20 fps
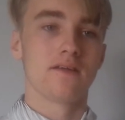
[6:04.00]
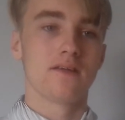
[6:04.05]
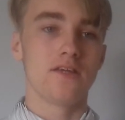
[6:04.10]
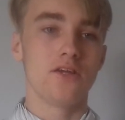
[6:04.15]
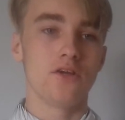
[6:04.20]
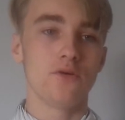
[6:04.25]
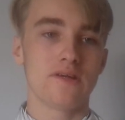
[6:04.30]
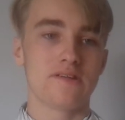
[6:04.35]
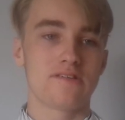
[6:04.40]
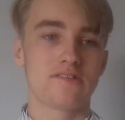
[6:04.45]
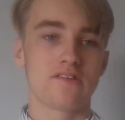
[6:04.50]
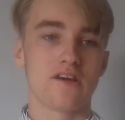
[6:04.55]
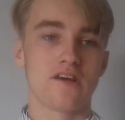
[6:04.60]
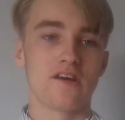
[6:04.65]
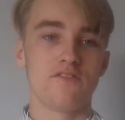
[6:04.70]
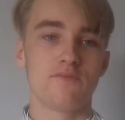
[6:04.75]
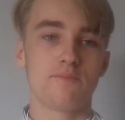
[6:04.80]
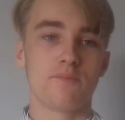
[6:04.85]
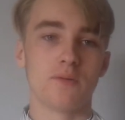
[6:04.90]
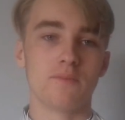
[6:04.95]
US
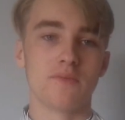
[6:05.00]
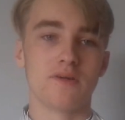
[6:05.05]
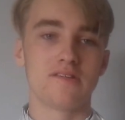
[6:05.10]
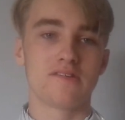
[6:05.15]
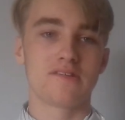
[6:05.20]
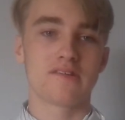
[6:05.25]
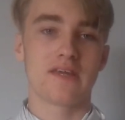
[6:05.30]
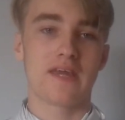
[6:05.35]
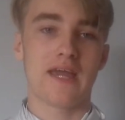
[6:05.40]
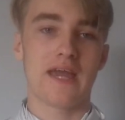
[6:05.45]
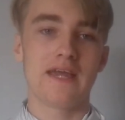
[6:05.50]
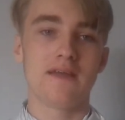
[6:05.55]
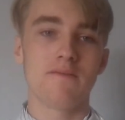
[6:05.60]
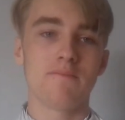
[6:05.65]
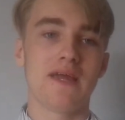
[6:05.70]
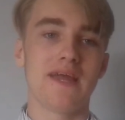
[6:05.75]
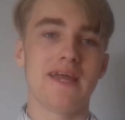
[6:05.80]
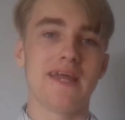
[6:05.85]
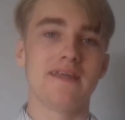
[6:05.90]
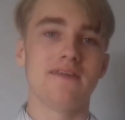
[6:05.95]
dive bombers
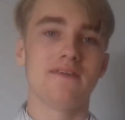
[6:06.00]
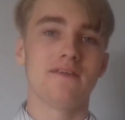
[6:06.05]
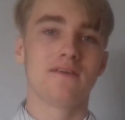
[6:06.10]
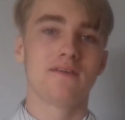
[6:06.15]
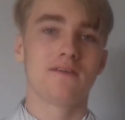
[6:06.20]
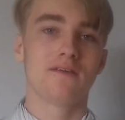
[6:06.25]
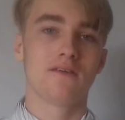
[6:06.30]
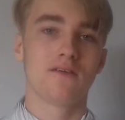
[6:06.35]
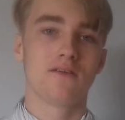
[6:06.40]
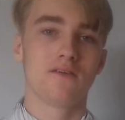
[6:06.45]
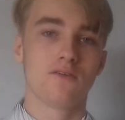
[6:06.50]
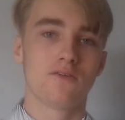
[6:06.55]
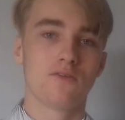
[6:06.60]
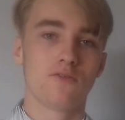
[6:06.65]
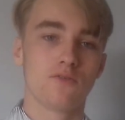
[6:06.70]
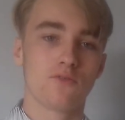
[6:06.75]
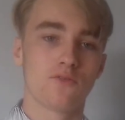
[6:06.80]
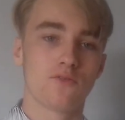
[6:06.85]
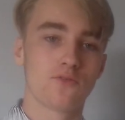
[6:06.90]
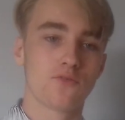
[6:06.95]
came in
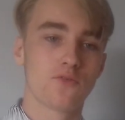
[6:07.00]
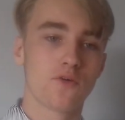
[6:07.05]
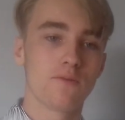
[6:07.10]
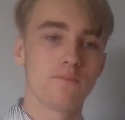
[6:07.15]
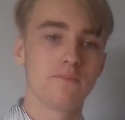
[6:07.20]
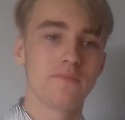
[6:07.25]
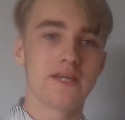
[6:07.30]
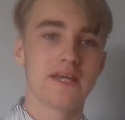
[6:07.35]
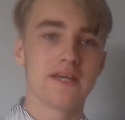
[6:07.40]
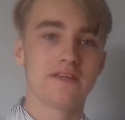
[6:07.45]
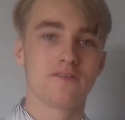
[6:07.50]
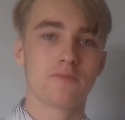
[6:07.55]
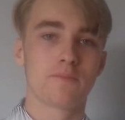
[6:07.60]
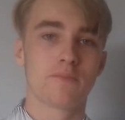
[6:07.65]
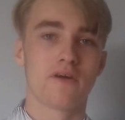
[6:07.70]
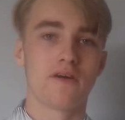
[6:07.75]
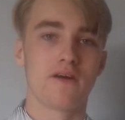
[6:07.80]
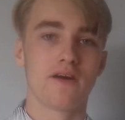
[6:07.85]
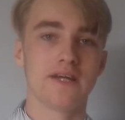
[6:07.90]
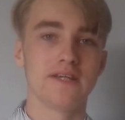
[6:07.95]
from the
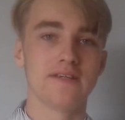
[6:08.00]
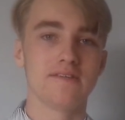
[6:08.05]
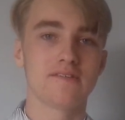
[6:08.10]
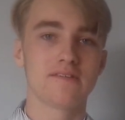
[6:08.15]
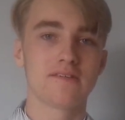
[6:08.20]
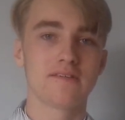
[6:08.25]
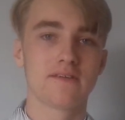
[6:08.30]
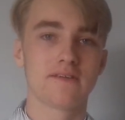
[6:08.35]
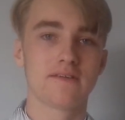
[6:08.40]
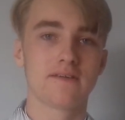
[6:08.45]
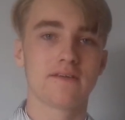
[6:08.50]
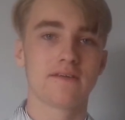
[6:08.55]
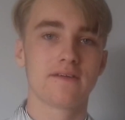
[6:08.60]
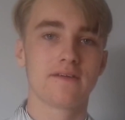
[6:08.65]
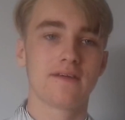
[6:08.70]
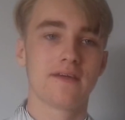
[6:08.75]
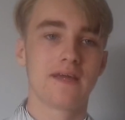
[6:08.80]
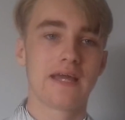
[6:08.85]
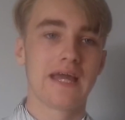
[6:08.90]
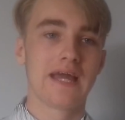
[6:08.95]
Enterprise
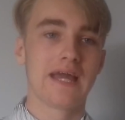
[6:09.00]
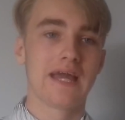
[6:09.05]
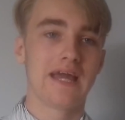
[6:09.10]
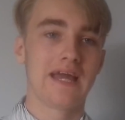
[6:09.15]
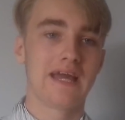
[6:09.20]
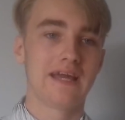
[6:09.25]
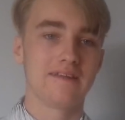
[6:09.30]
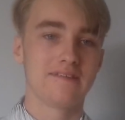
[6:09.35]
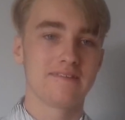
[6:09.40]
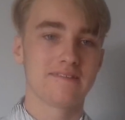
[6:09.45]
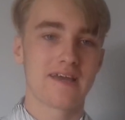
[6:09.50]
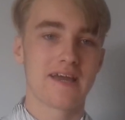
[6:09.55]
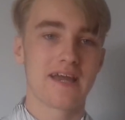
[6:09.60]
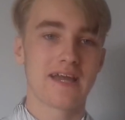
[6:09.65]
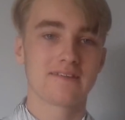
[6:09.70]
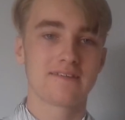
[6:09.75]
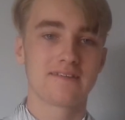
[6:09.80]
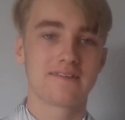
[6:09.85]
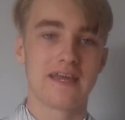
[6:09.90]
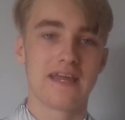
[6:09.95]
and
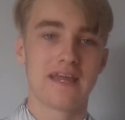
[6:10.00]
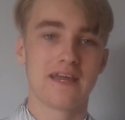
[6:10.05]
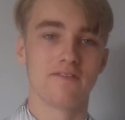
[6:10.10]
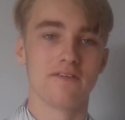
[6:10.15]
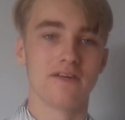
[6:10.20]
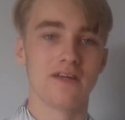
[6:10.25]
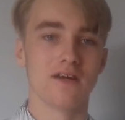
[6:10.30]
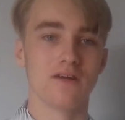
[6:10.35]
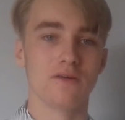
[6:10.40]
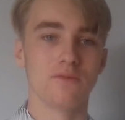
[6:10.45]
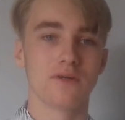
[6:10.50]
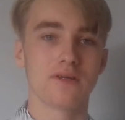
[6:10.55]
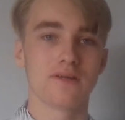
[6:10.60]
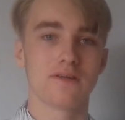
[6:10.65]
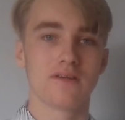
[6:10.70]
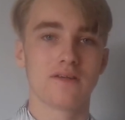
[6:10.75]
attacked the Hero.